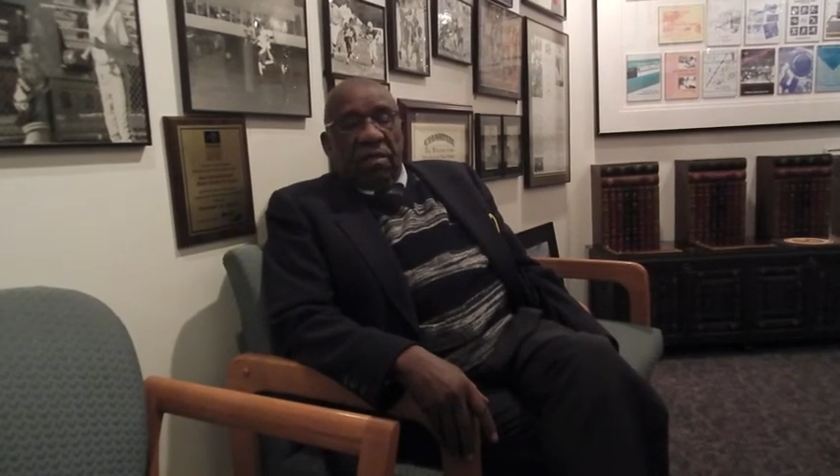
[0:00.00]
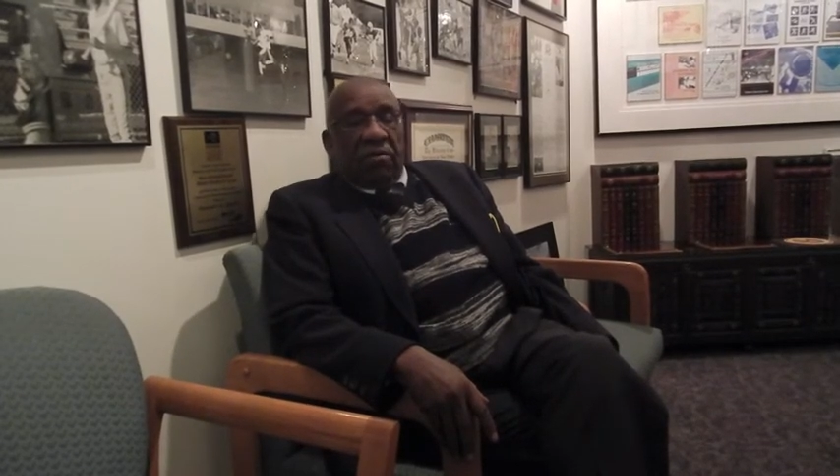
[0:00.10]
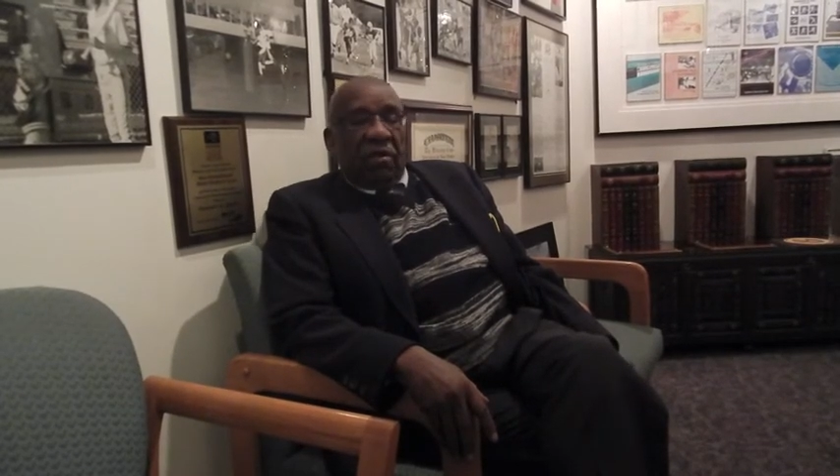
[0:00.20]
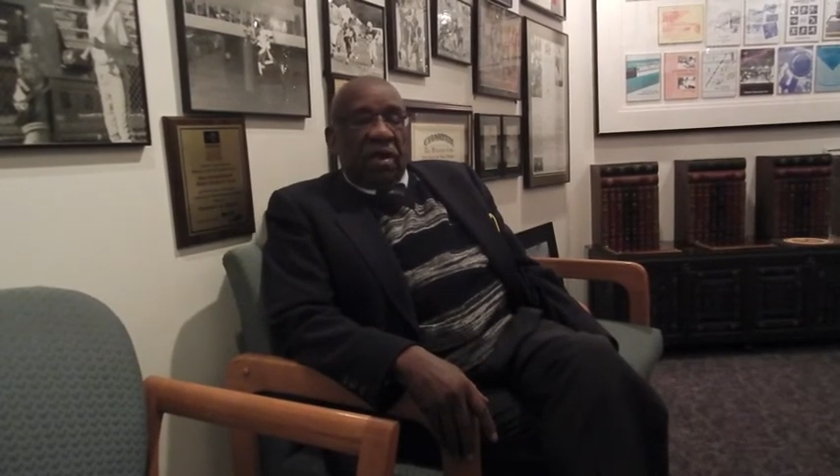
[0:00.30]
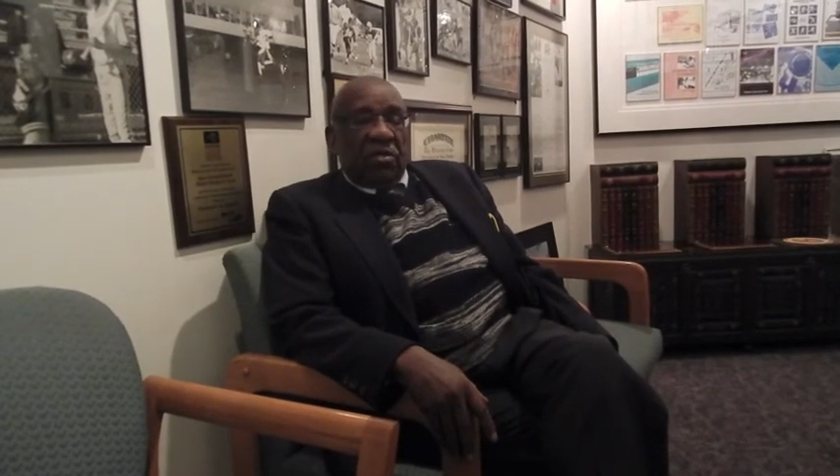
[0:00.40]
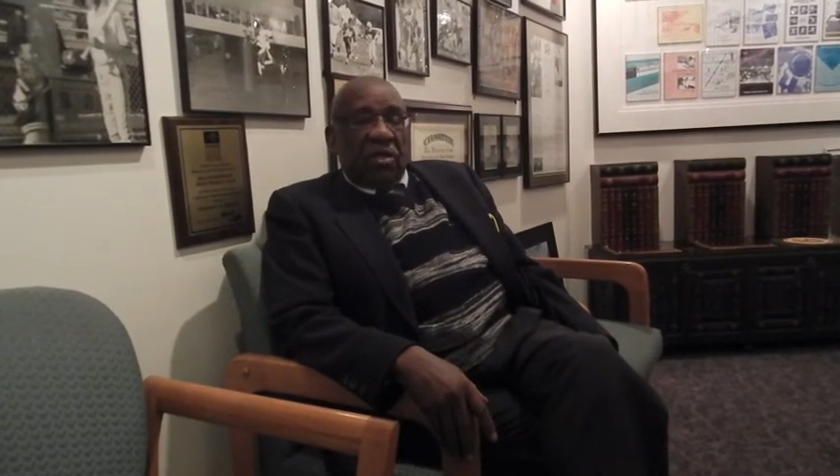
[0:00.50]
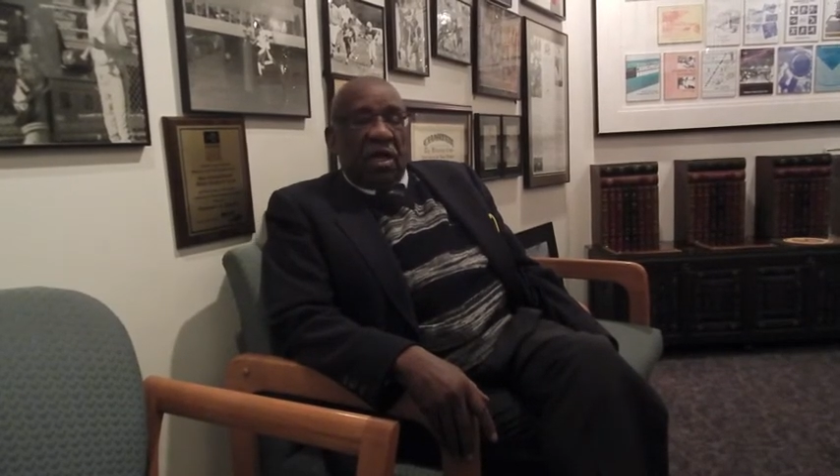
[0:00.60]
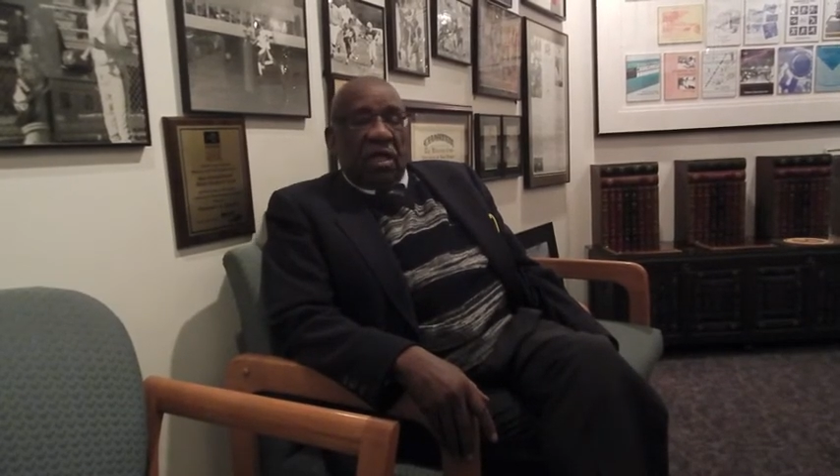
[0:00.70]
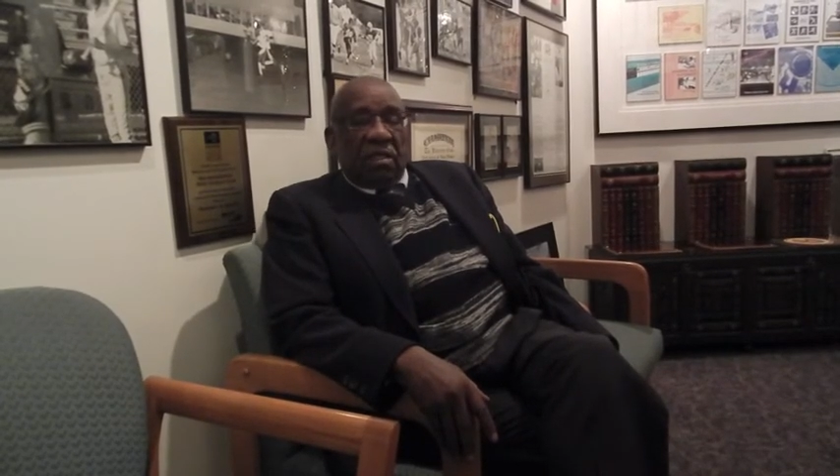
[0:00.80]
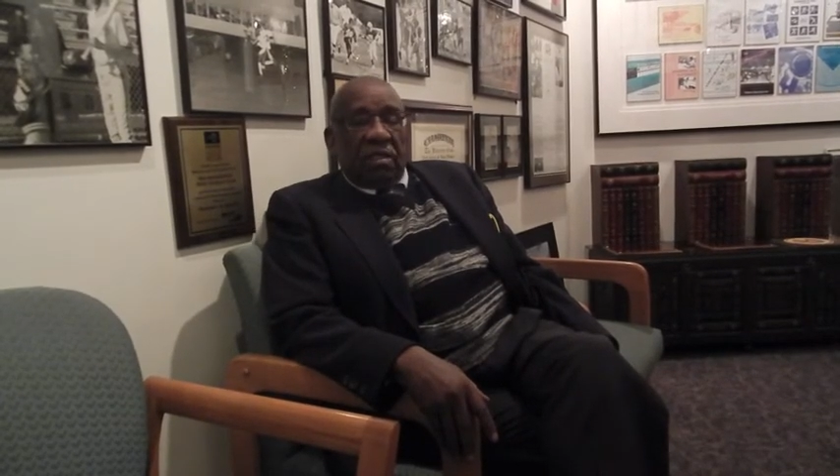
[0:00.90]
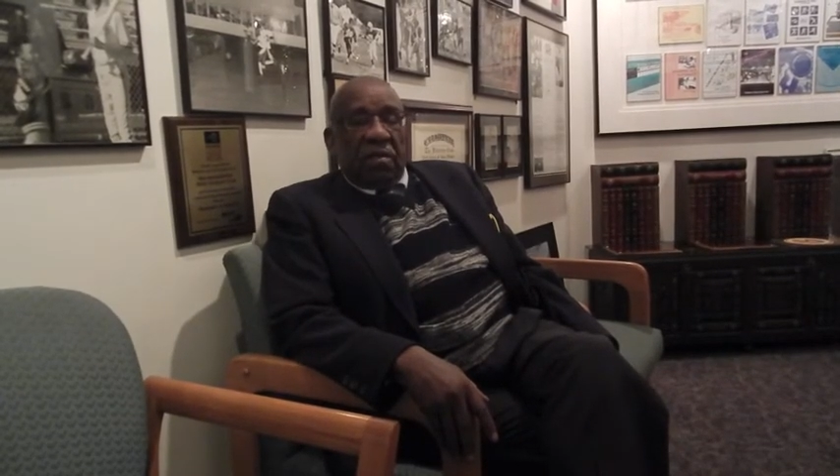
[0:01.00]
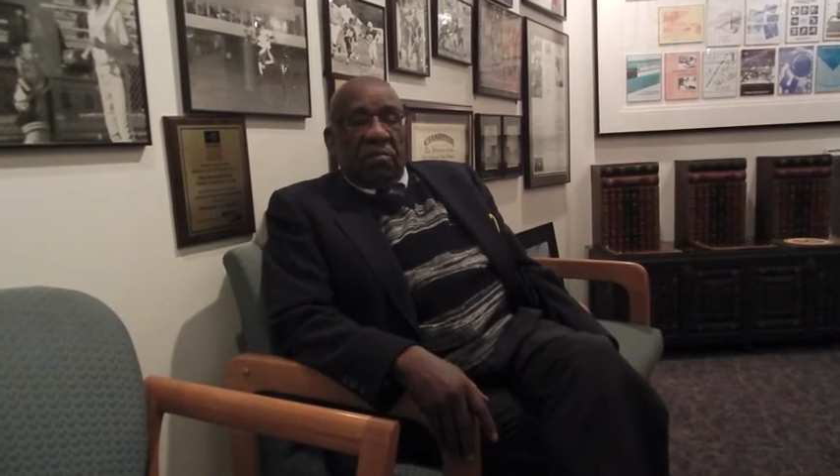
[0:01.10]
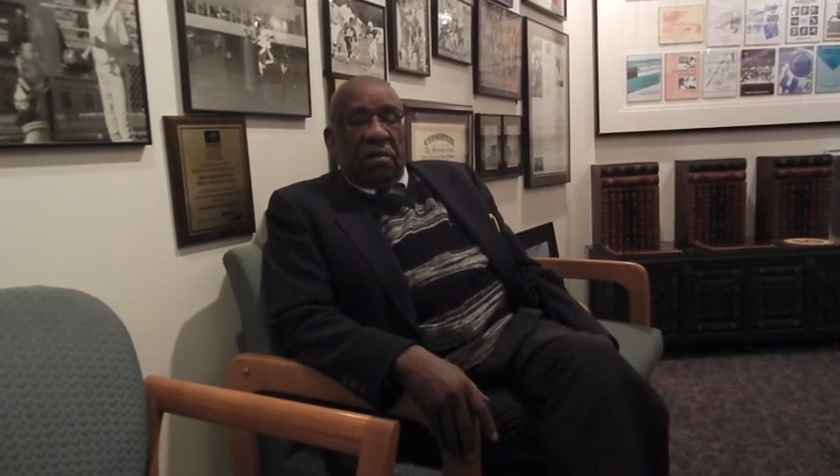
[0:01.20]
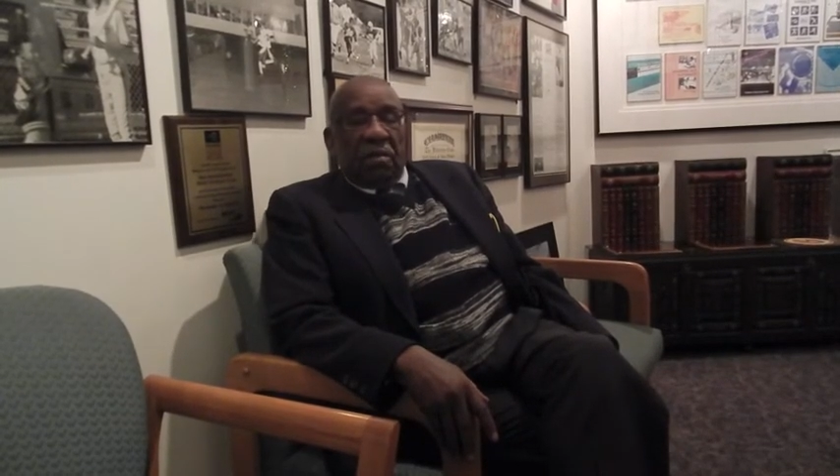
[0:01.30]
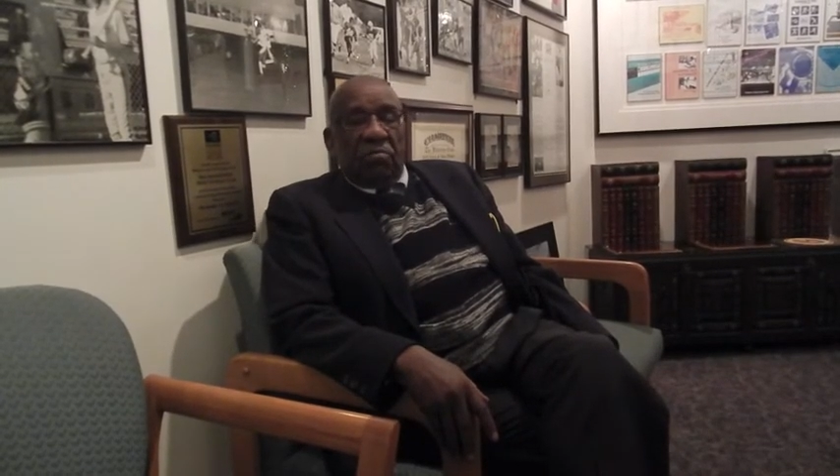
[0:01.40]
grandchild or
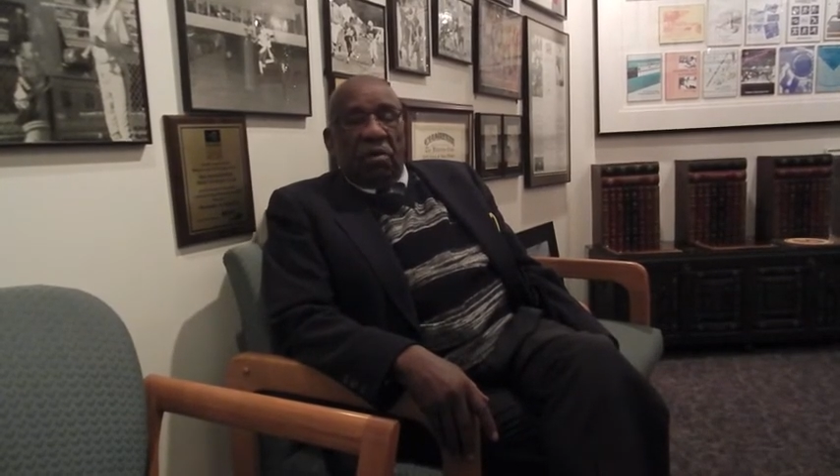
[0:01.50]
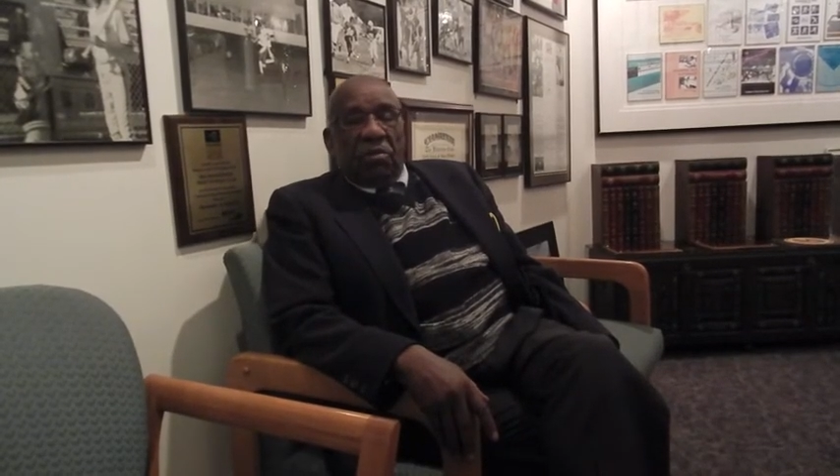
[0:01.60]
something that